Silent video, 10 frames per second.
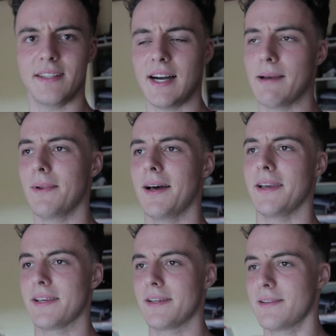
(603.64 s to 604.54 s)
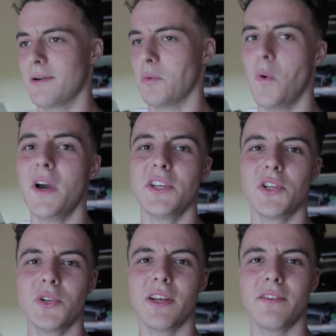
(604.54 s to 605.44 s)
I'm like, why
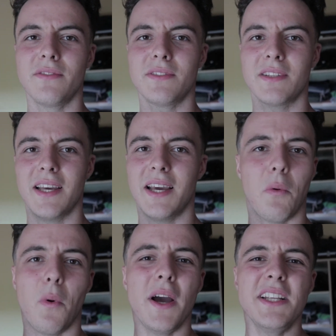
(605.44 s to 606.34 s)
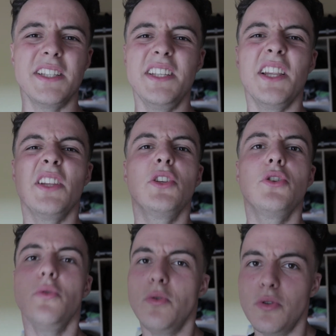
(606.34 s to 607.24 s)

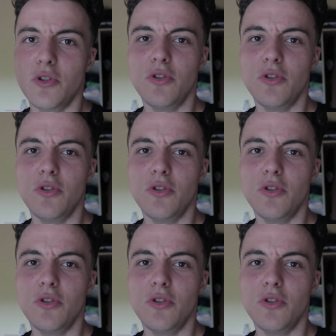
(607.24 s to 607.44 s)
didn't you